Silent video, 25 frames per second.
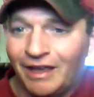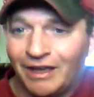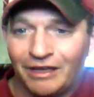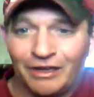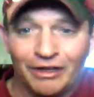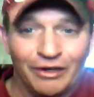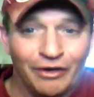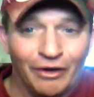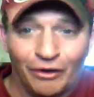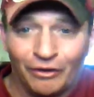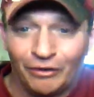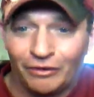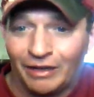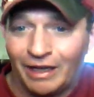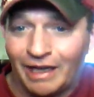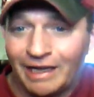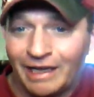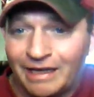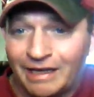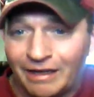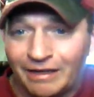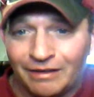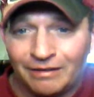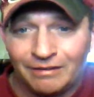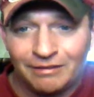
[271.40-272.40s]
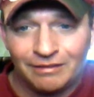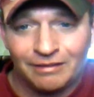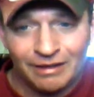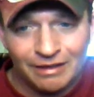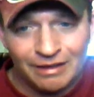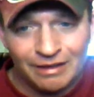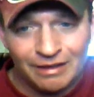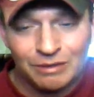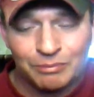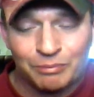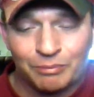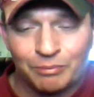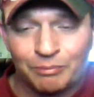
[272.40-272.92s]
you don't like it.
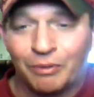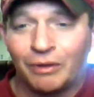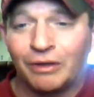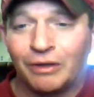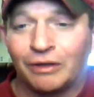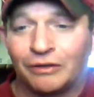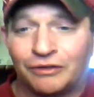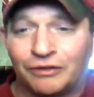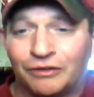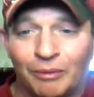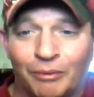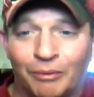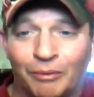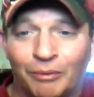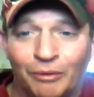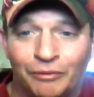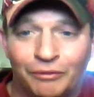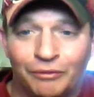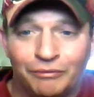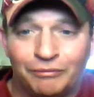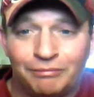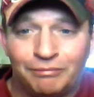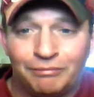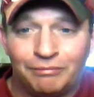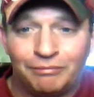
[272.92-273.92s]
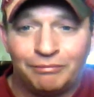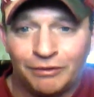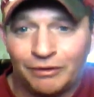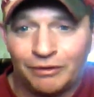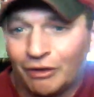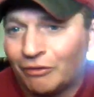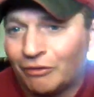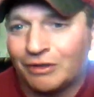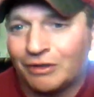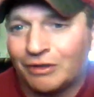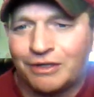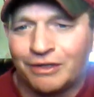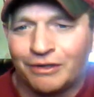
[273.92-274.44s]
It's pretty simple.
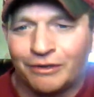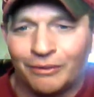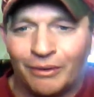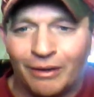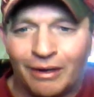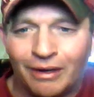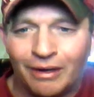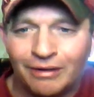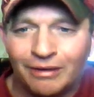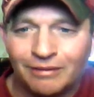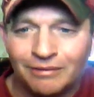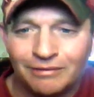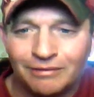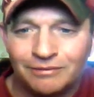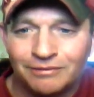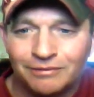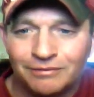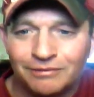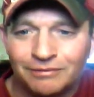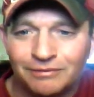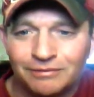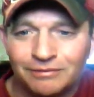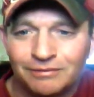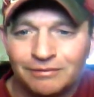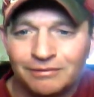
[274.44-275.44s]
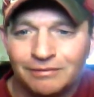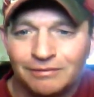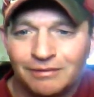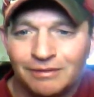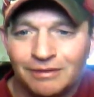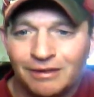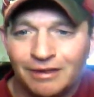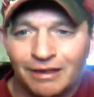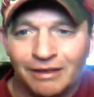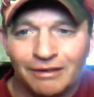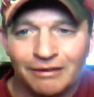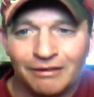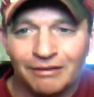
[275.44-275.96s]
Don't listen to
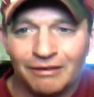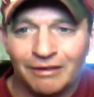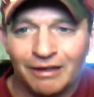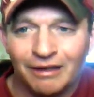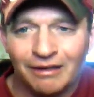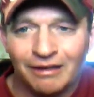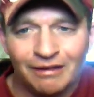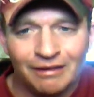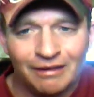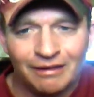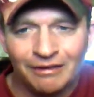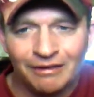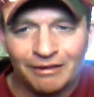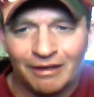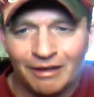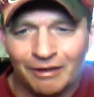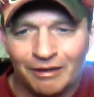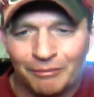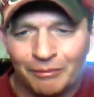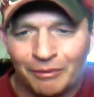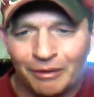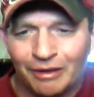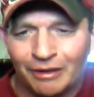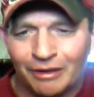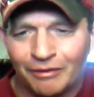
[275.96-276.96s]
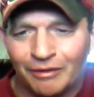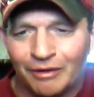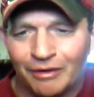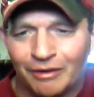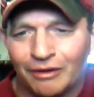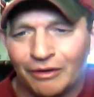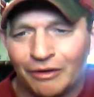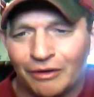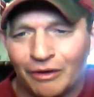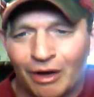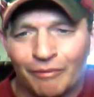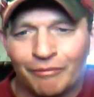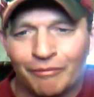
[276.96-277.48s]
it. And, I
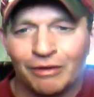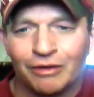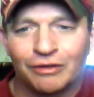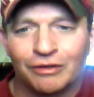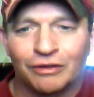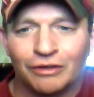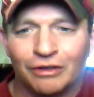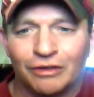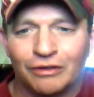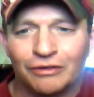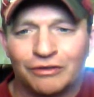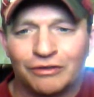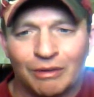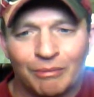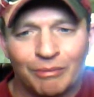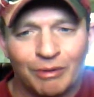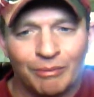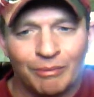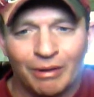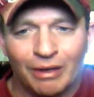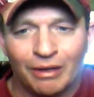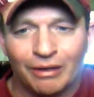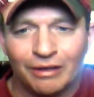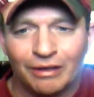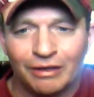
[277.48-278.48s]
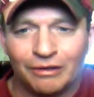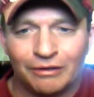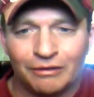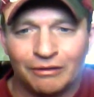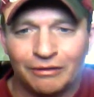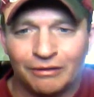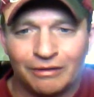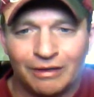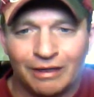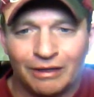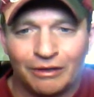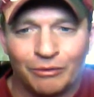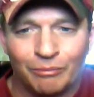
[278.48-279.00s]
mean, obviously, there's something about
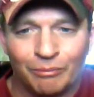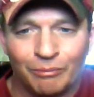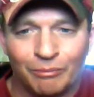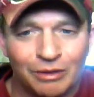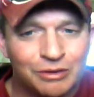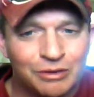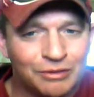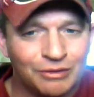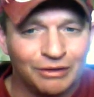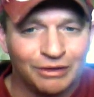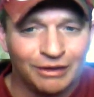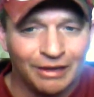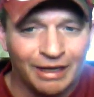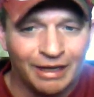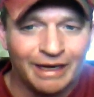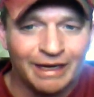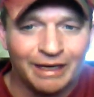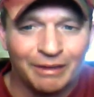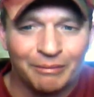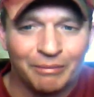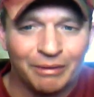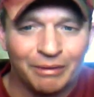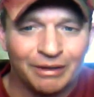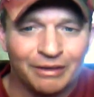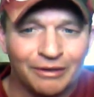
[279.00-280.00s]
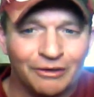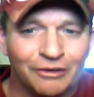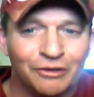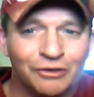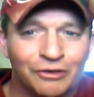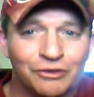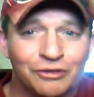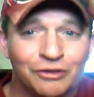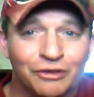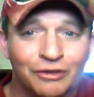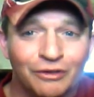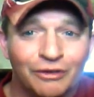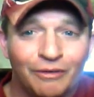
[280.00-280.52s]
it that you must like
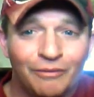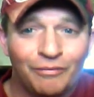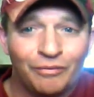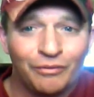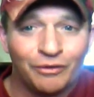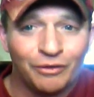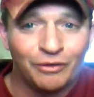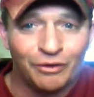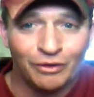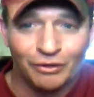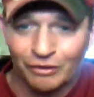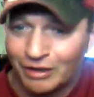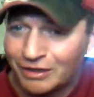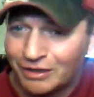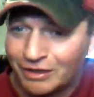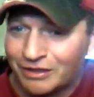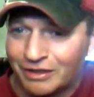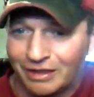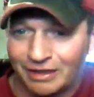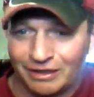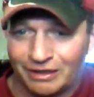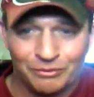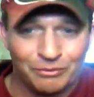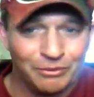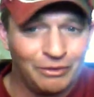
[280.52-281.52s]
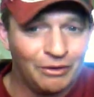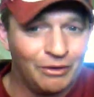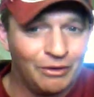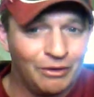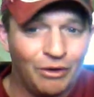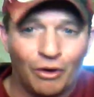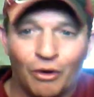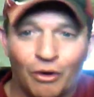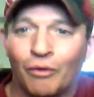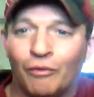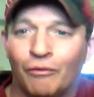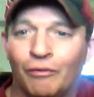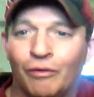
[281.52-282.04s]
because you're listening to it
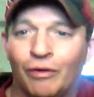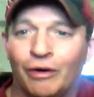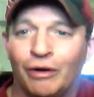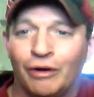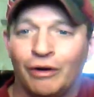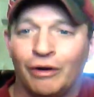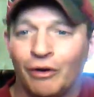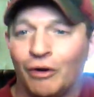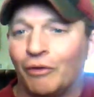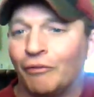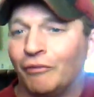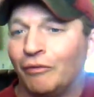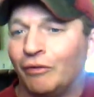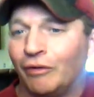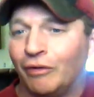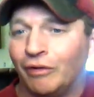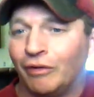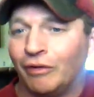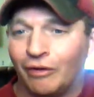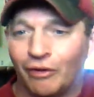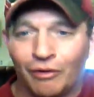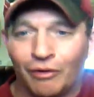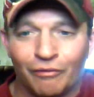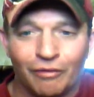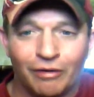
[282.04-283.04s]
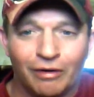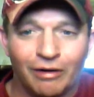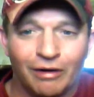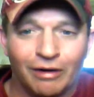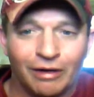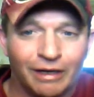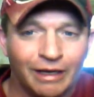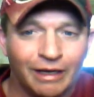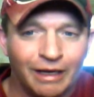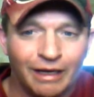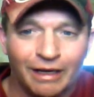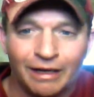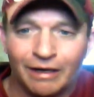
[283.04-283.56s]
over and over and over
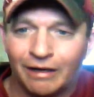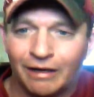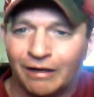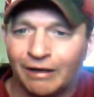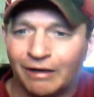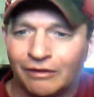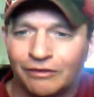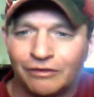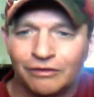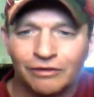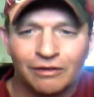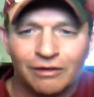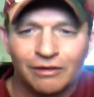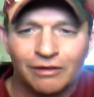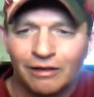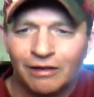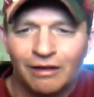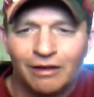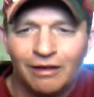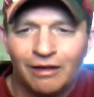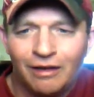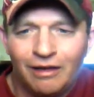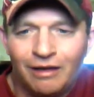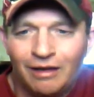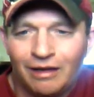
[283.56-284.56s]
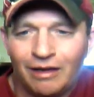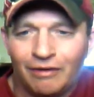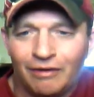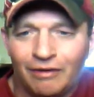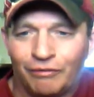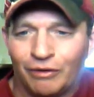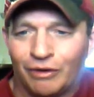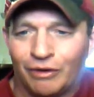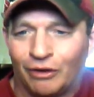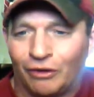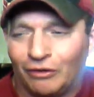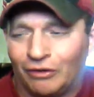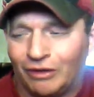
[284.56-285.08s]
again. And it's
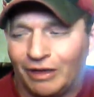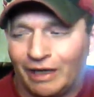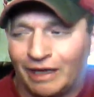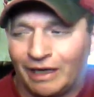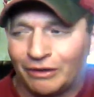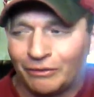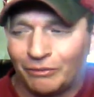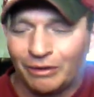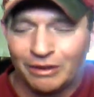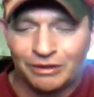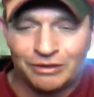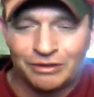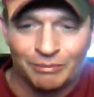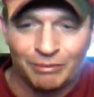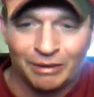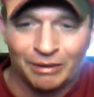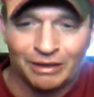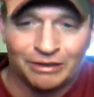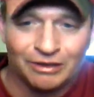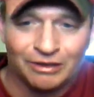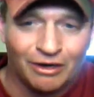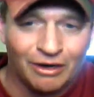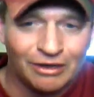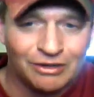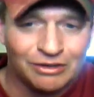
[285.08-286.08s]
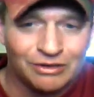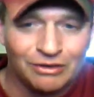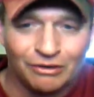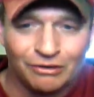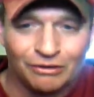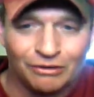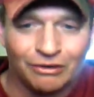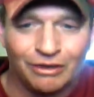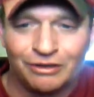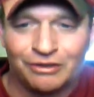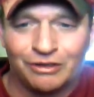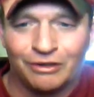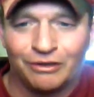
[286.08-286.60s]
if you don't like the way somebody talks,
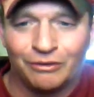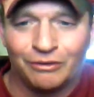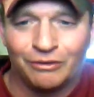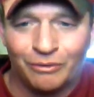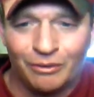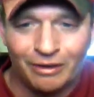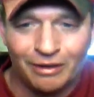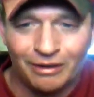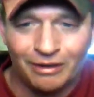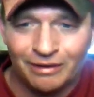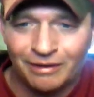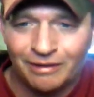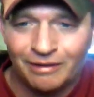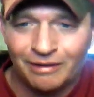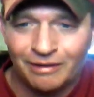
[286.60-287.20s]
don't listen to it.